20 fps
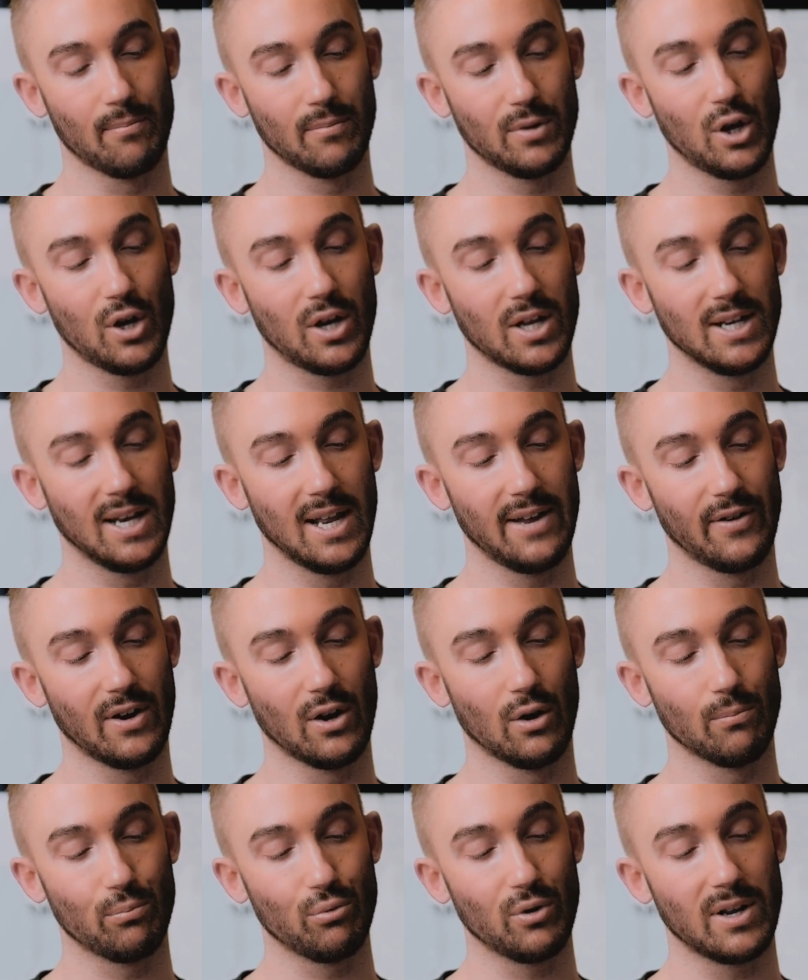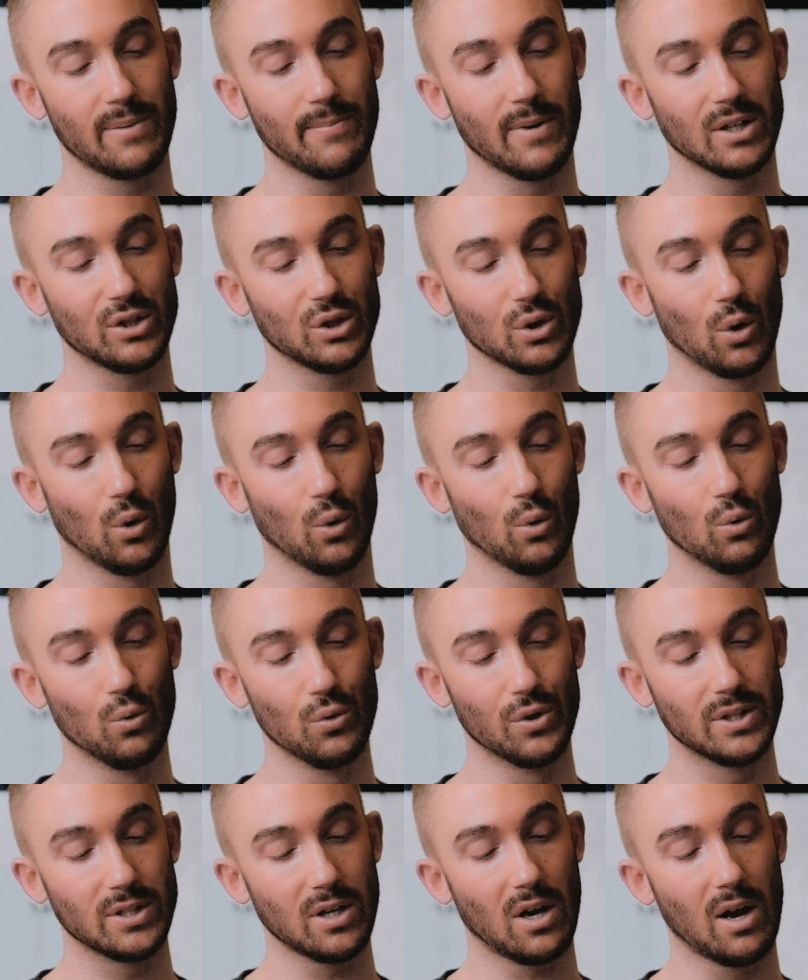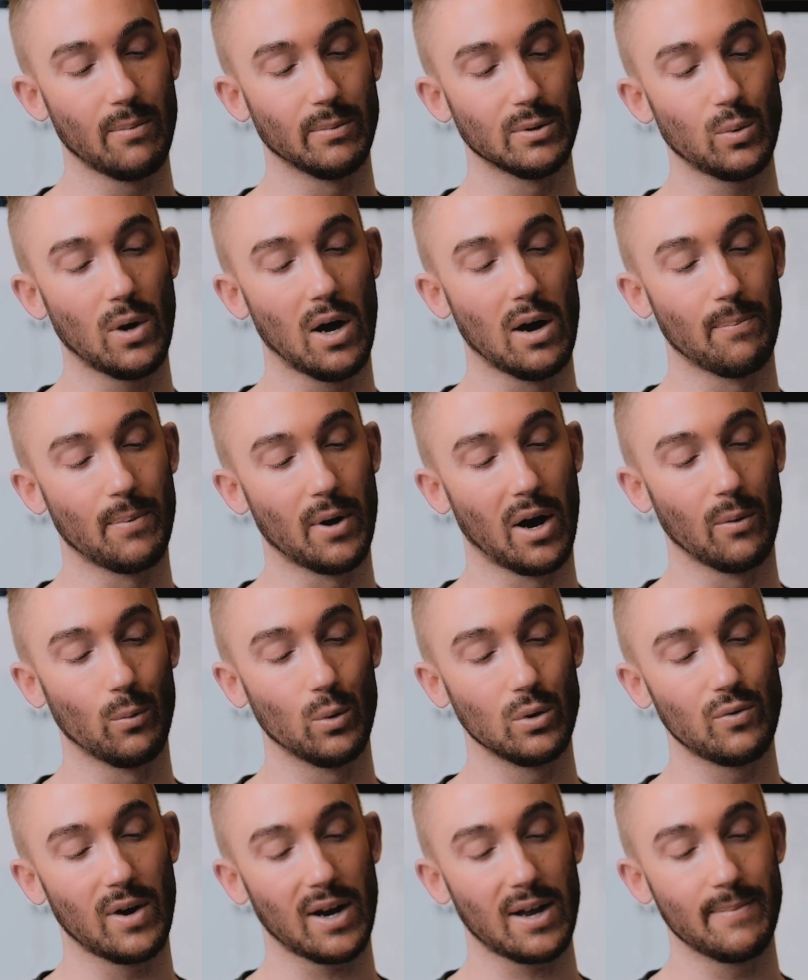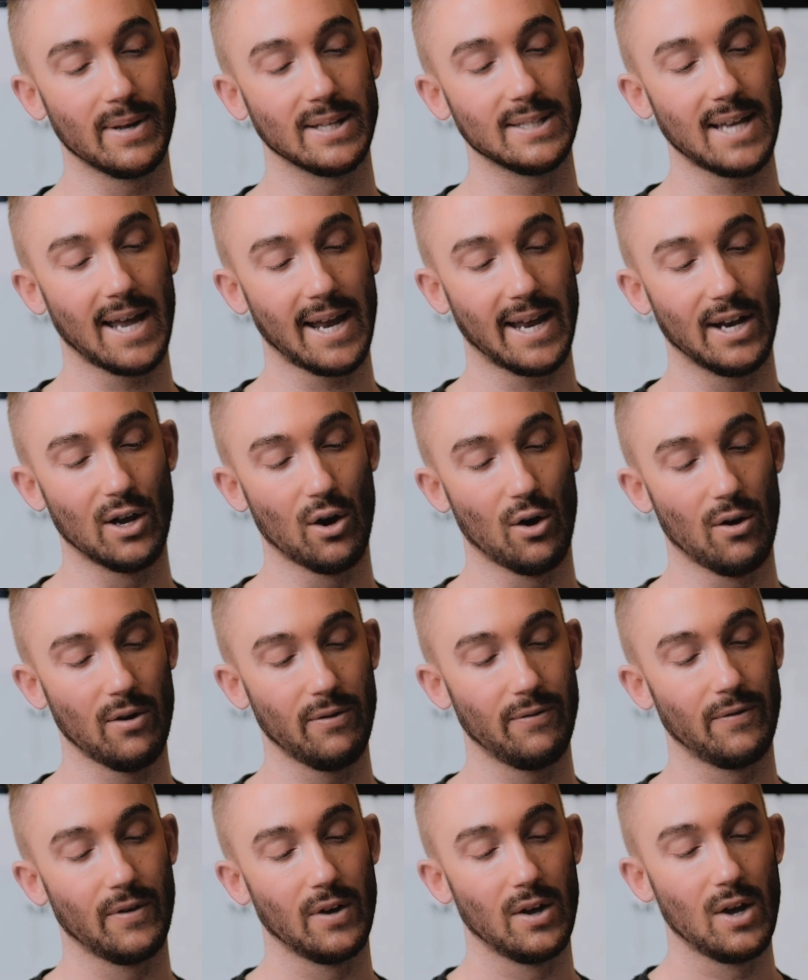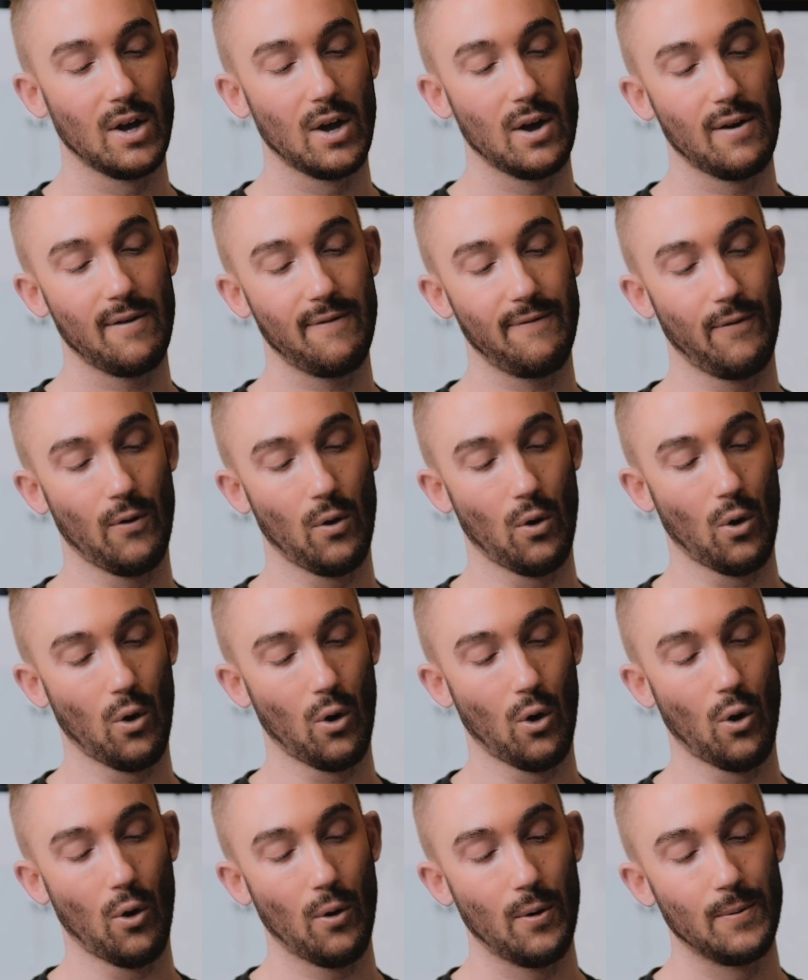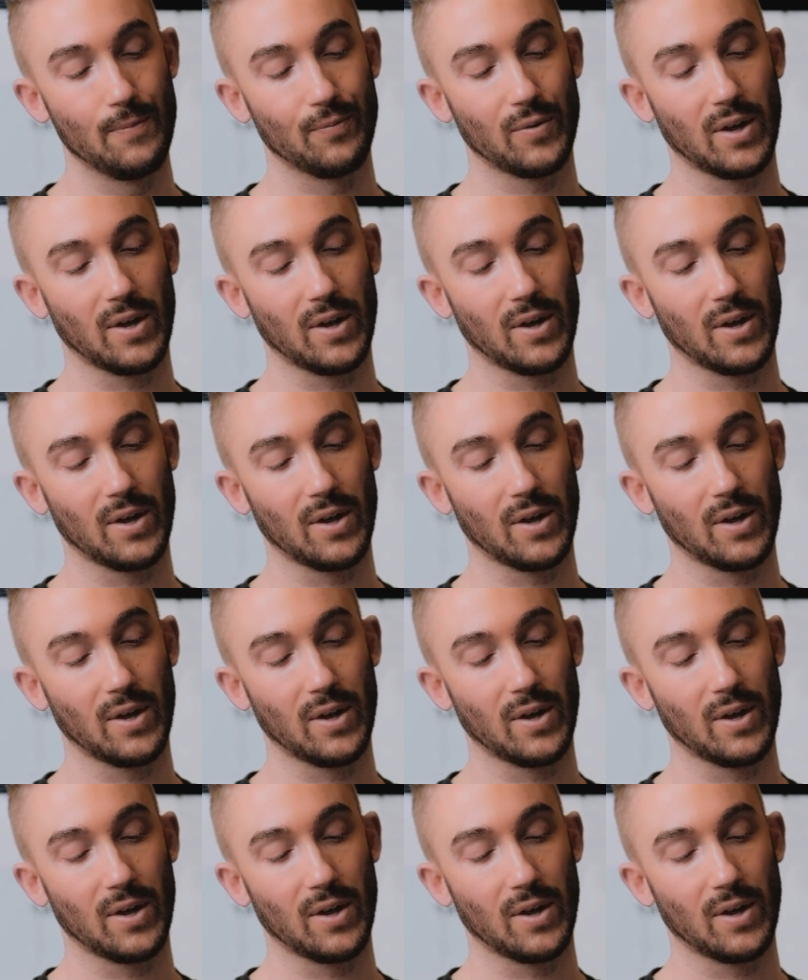You can leave it on pretty much all the time as well, but I would recommend taking it off for